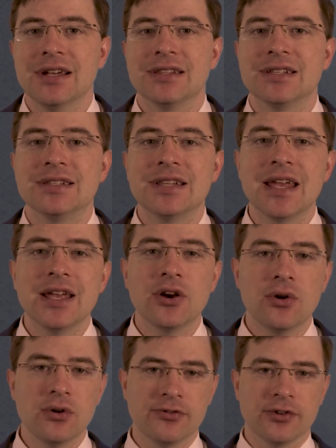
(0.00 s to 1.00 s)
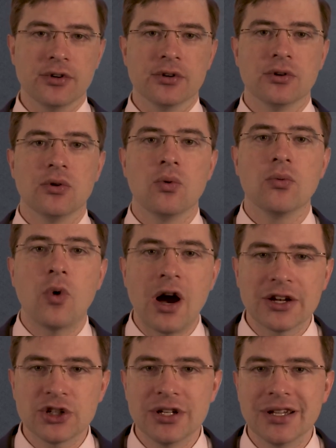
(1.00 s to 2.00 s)
to take over
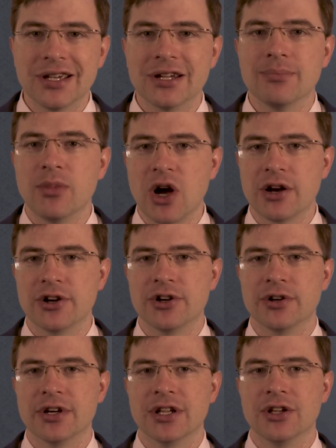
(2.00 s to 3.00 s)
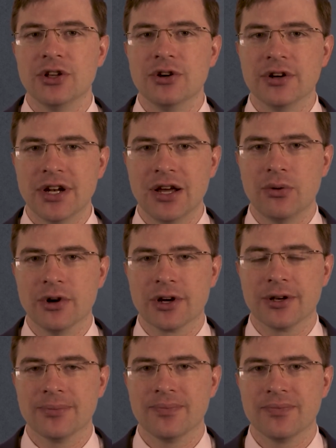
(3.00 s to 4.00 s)
watching and monitoring your
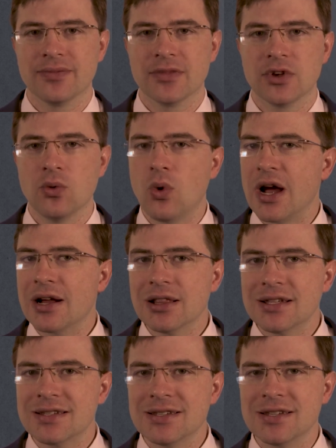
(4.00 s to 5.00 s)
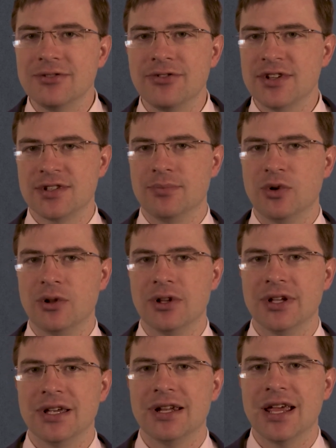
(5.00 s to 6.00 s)
network? Wireless is invisible
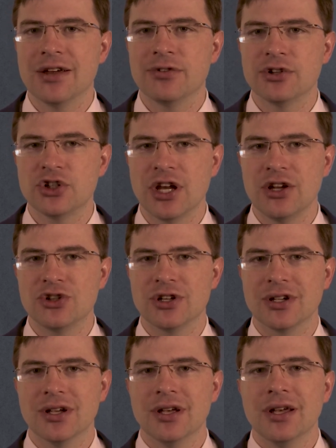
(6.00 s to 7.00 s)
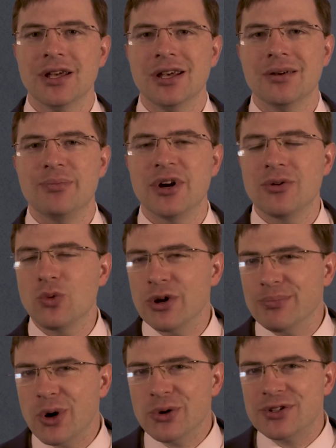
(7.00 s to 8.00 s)
and ever-changing, but what
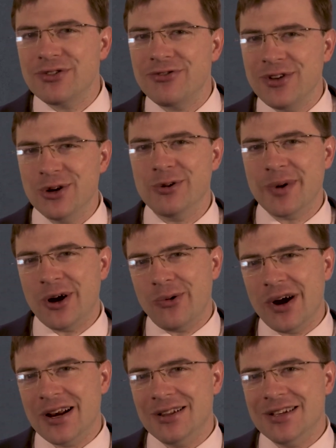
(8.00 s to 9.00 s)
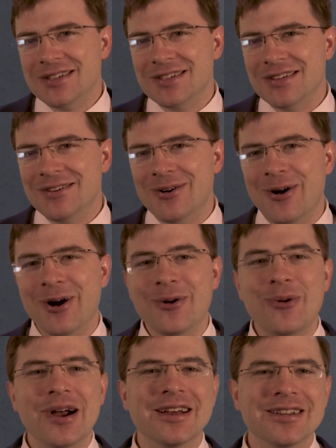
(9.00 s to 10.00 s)
most fear about wireless, our
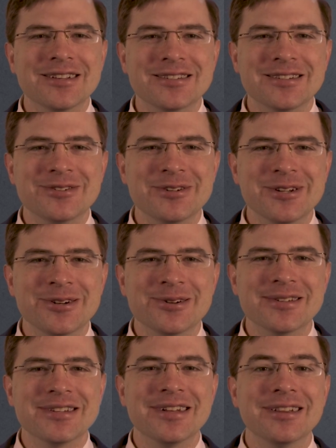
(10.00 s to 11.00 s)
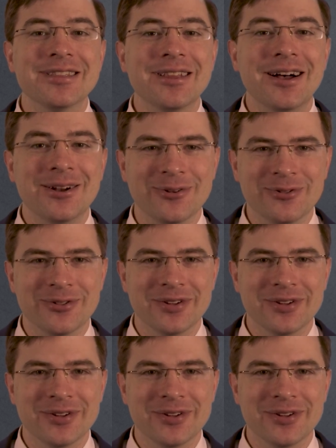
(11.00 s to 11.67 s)
wireless engineers love.